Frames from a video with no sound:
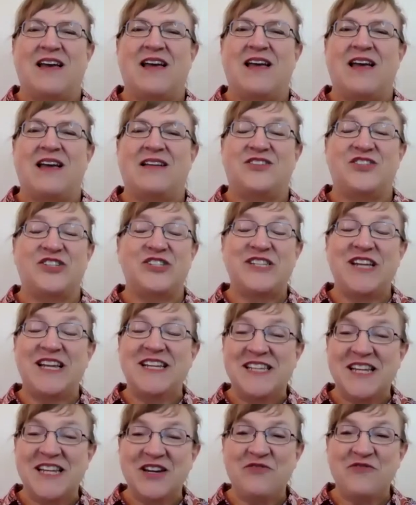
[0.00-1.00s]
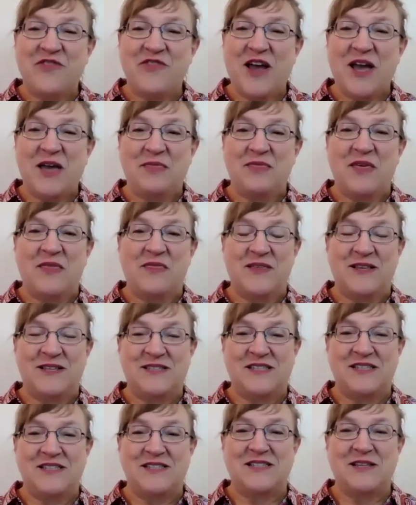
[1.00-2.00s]
just identifying that
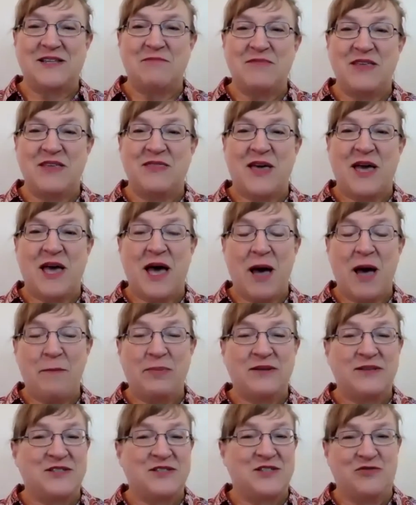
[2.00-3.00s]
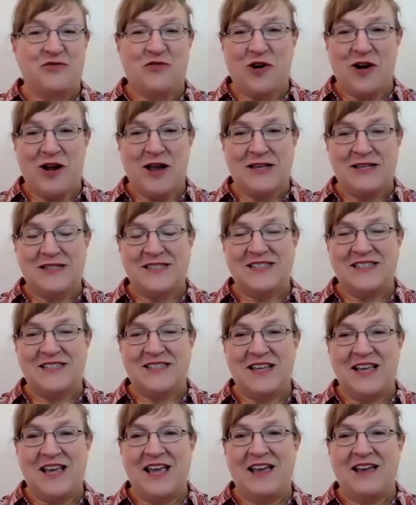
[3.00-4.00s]
this is something that happens for us
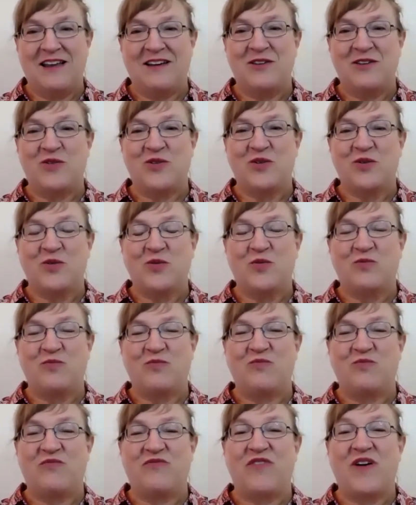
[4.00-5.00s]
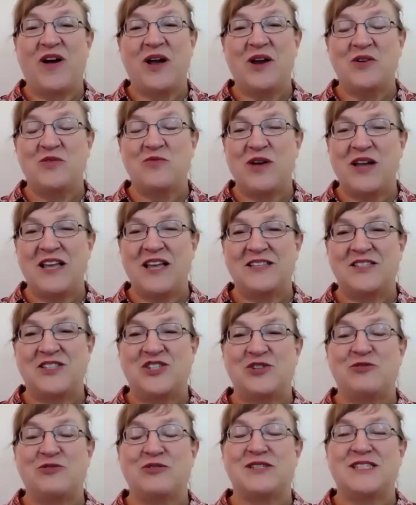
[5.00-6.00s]
and find ways
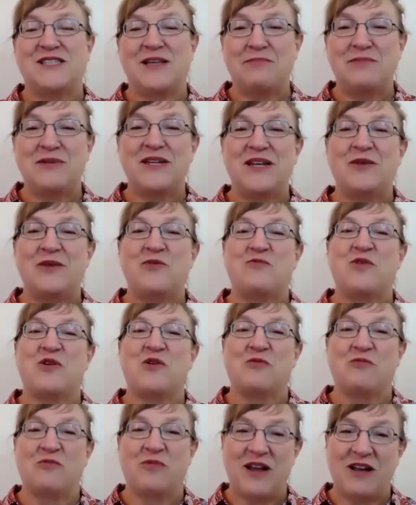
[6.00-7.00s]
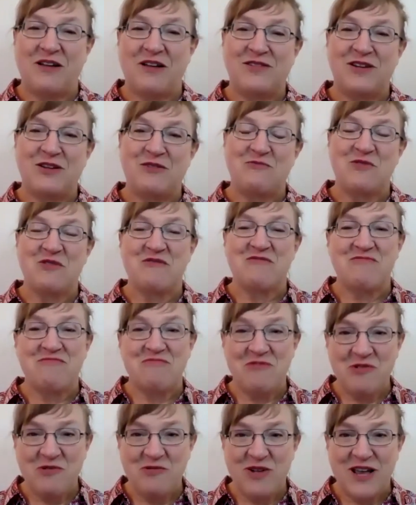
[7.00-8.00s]
to accept it, work around it, work
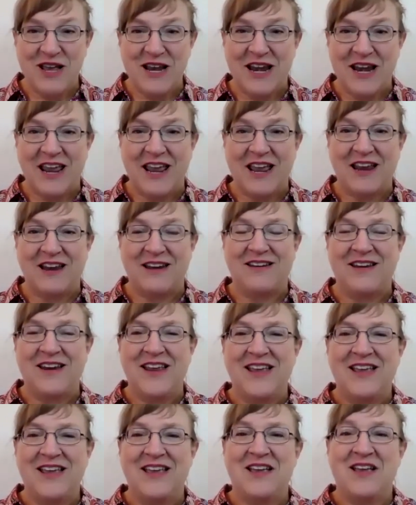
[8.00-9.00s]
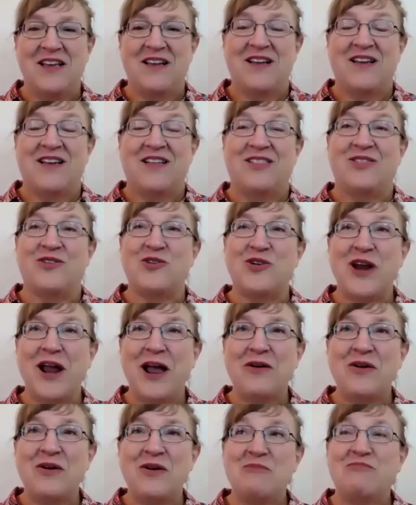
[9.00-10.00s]
through it, and learn
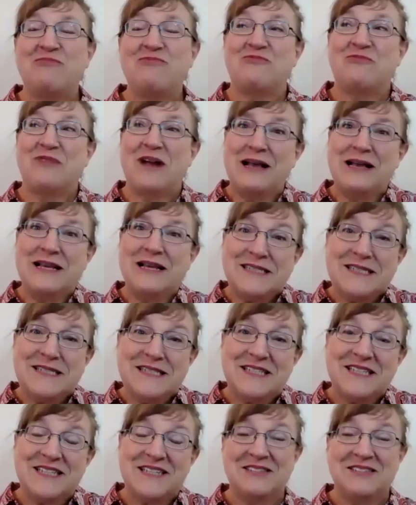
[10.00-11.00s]
how to rest.